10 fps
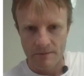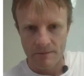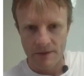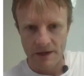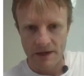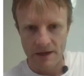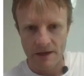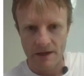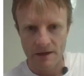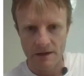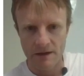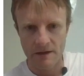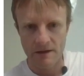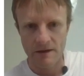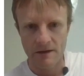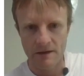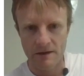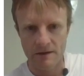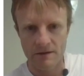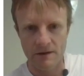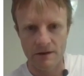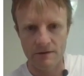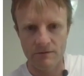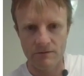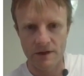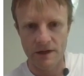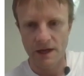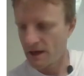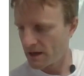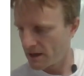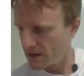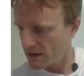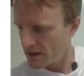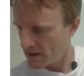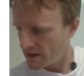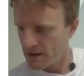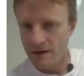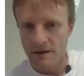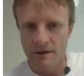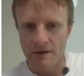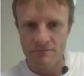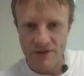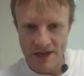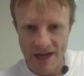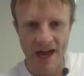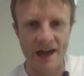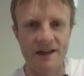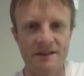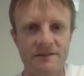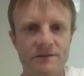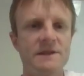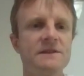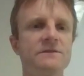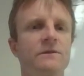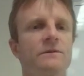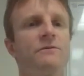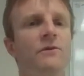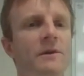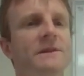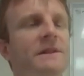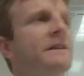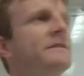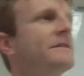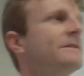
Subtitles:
b dot v hat v hat. So these are the formulas, and you can